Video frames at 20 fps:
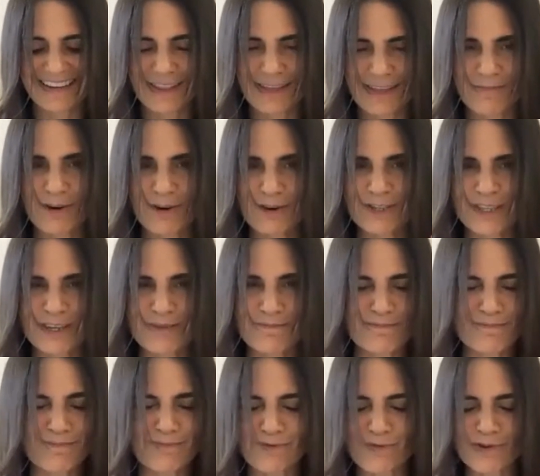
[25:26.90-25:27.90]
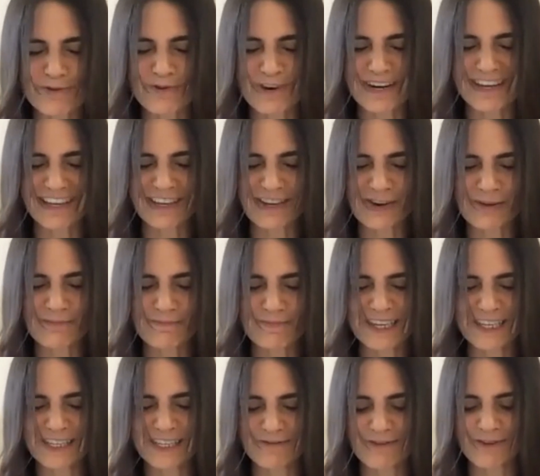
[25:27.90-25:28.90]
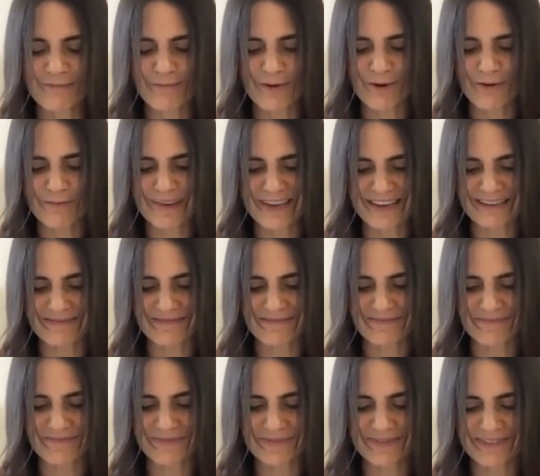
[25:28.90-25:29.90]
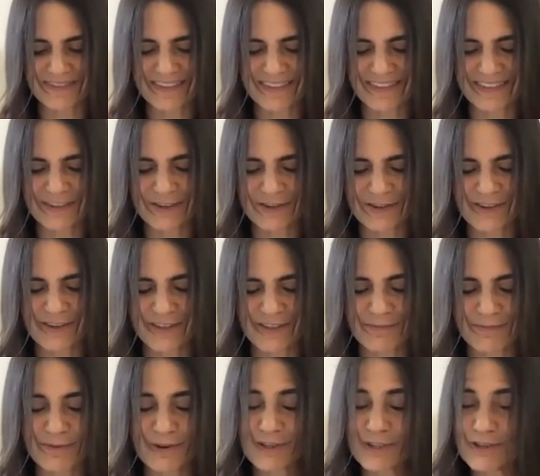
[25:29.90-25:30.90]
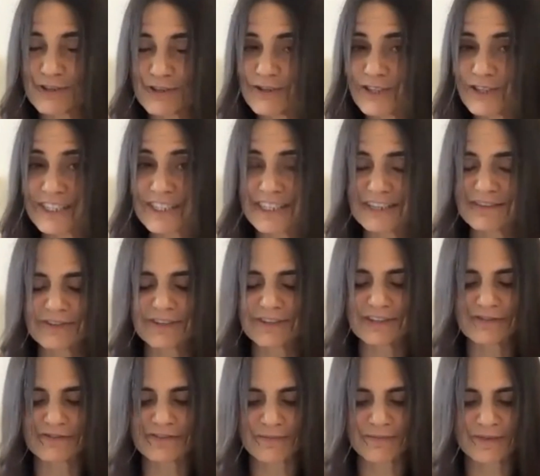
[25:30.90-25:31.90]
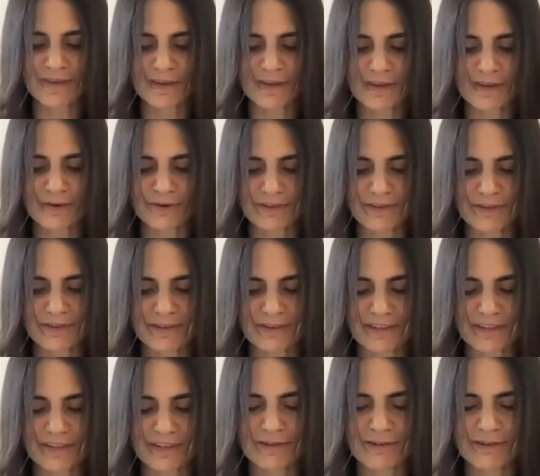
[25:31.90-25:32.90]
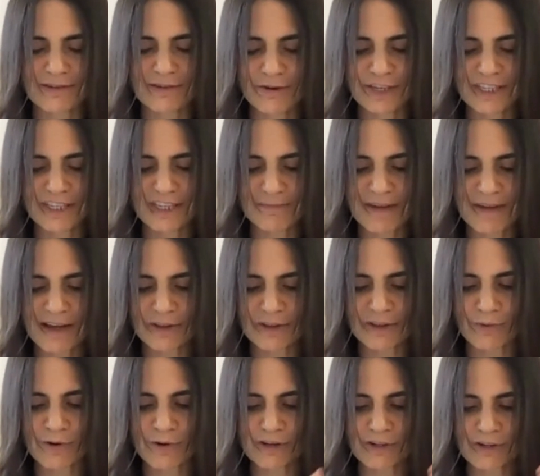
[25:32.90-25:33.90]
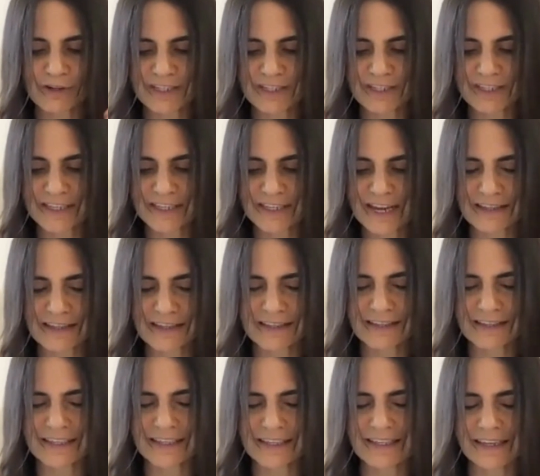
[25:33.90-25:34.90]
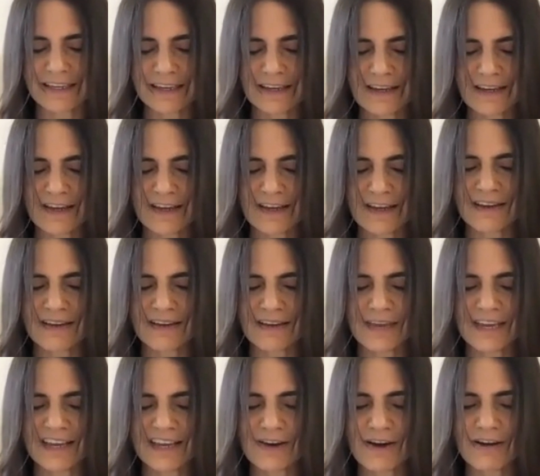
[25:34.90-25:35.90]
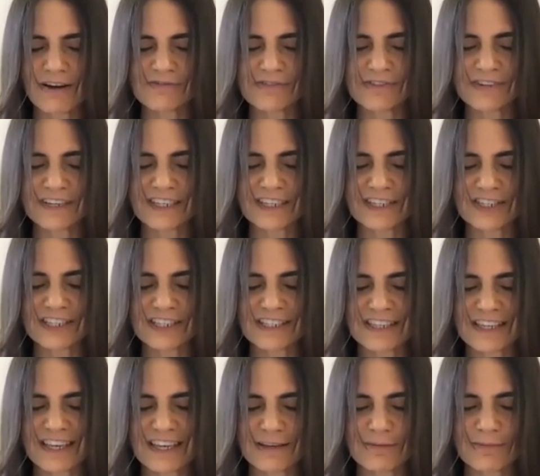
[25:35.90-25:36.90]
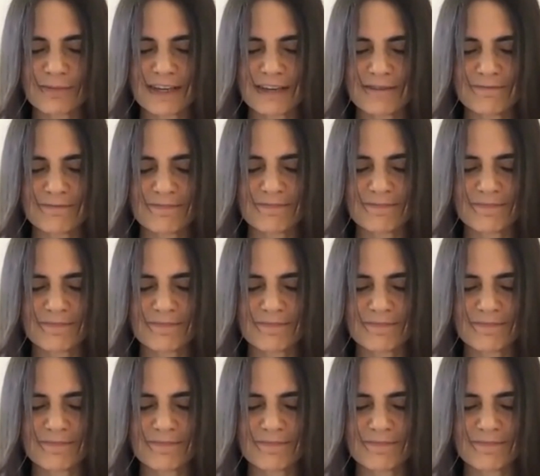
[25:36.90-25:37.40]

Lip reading: the person ruining your peaceful moment, the person who looks different from you. As you notice them out in the world, just silently make an offering just like me.